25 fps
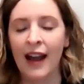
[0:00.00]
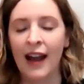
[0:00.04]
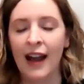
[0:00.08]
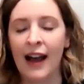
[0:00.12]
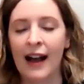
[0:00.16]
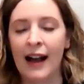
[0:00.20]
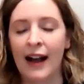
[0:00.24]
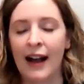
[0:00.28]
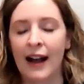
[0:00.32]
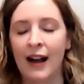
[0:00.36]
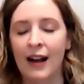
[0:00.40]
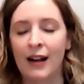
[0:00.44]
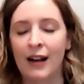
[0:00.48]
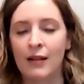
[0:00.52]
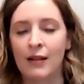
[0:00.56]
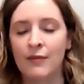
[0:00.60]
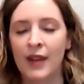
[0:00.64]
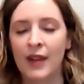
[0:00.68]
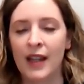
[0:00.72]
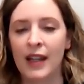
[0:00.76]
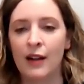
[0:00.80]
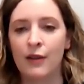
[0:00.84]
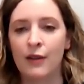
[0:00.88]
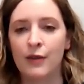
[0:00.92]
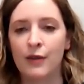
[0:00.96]

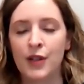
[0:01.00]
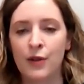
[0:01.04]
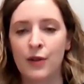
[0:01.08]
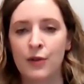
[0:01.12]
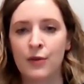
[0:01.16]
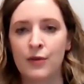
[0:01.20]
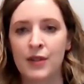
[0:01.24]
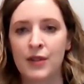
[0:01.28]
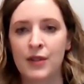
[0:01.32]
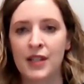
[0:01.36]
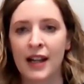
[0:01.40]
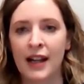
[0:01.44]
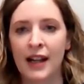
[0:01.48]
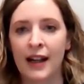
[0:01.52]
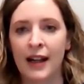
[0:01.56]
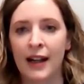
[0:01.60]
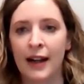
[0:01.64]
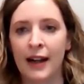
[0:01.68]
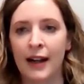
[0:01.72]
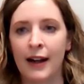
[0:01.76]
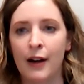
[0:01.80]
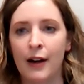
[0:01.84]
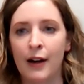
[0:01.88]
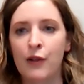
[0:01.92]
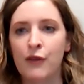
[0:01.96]
Don't
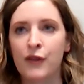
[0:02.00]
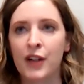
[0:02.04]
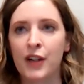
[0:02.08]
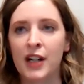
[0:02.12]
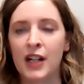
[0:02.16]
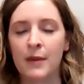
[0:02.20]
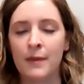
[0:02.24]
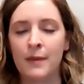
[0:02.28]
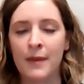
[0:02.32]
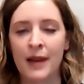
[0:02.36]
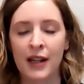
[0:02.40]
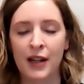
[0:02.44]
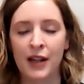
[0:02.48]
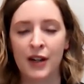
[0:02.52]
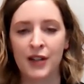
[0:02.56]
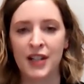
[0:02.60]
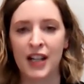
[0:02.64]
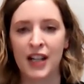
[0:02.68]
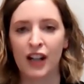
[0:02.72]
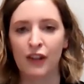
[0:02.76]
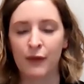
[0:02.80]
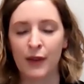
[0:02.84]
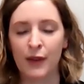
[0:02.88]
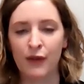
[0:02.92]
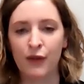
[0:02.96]
overcommit
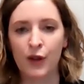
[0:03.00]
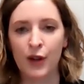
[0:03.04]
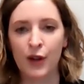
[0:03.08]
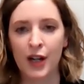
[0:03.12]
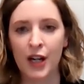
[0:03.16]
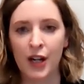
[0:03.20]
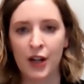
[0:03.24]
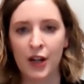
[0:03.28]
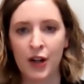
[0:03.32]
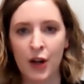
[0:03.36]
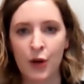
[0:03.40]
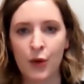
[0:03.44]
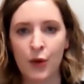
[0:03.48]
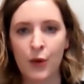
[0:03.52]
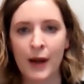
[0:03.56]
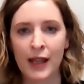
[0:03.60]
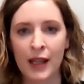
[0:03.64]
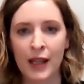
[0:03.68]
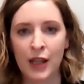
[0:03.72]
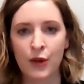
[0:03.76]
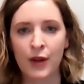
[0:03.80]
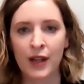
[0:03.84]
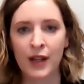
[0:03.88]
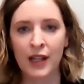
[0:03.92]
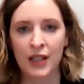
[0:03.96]
yourself before you know what
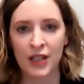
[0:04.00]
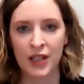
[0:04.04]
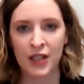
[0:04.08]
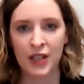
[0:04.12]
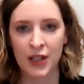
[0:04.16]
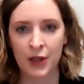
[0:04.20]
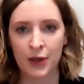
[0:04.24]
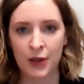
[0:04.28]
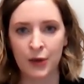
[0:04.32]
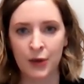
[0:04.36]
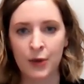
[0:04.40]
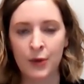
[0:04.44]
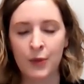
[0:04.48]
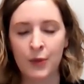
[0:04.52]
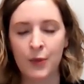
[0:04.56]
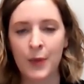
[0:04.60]
you can do.